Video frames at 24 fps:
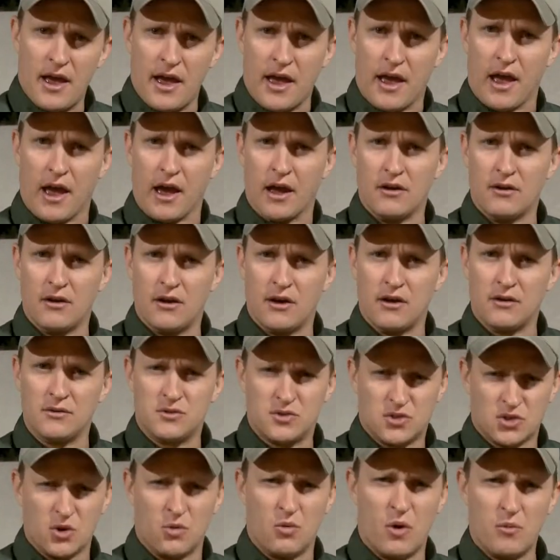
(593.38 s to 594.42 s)
And
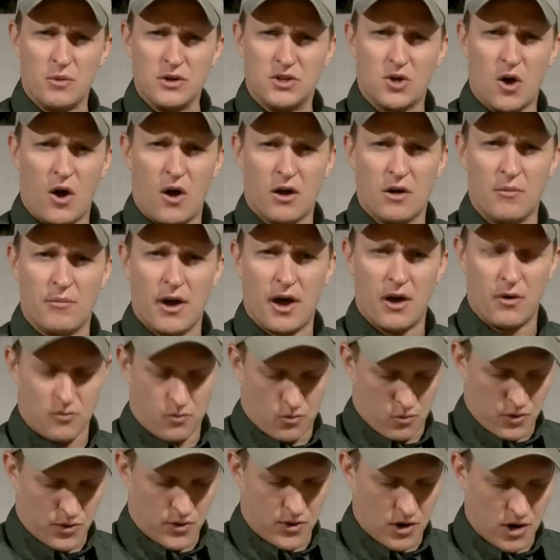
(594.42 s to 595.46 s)
so what we talk about
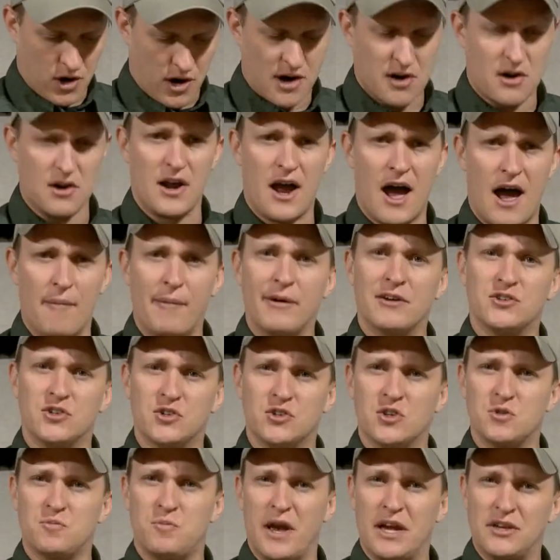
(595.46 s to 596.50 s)
with the ergonomics is
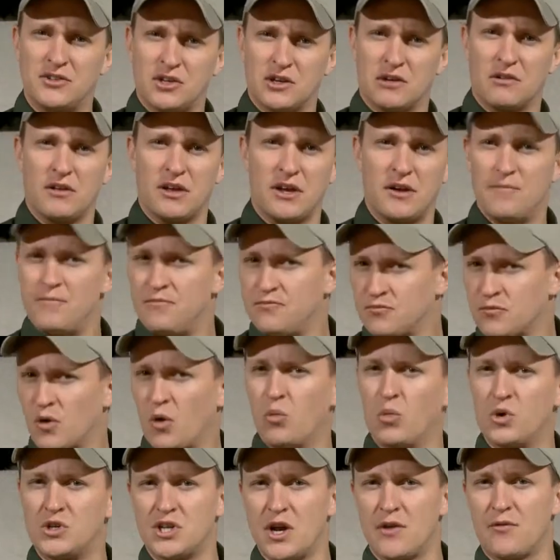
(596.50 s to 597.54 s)
just basically
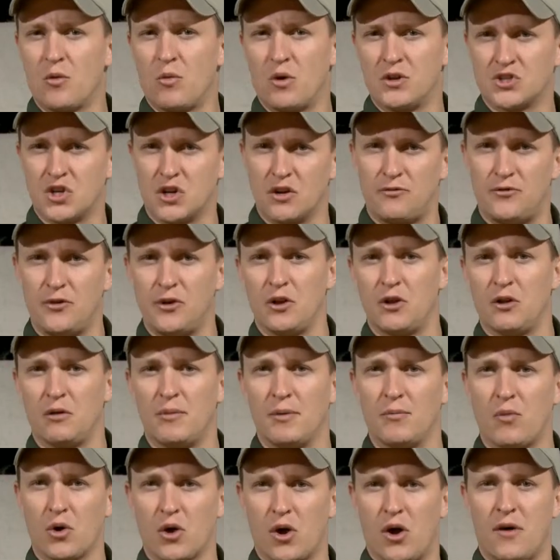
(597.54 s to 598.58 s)
whichever one's going to feel a little
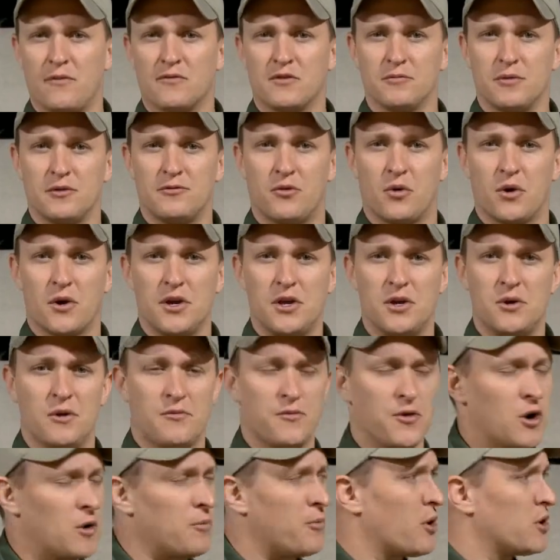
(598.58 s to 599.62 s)
bit more comfortable for you. If
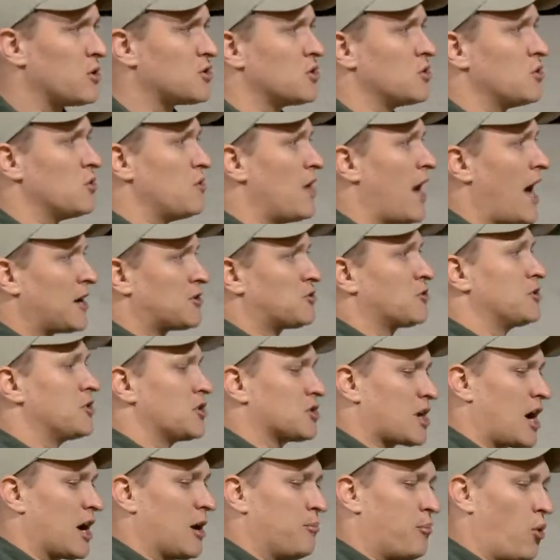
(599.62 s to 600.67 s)
you're a person who naturally
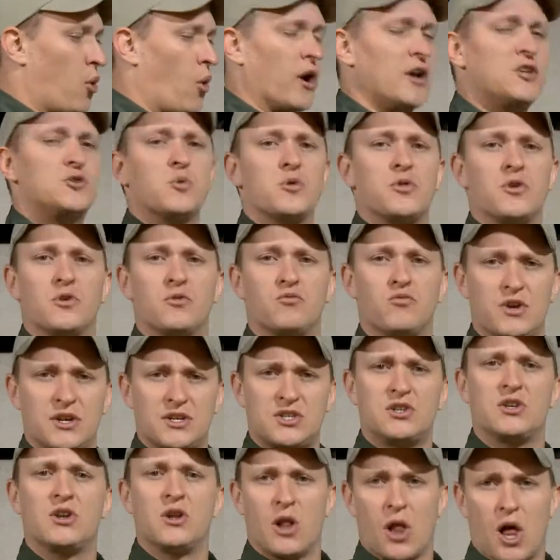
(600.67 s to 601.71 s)
just kind of points with your
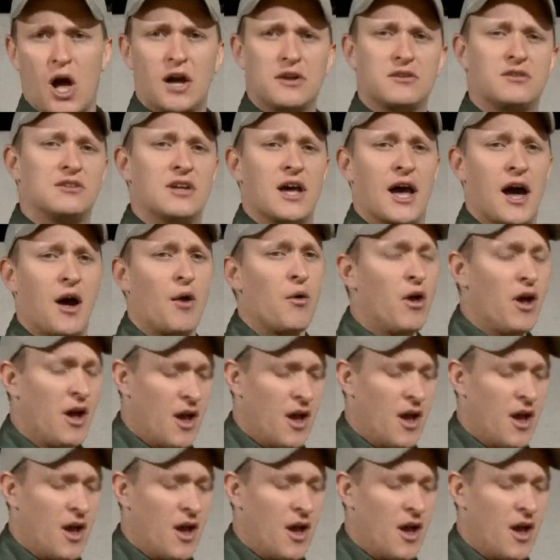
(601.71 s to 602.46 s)
wrist locked down,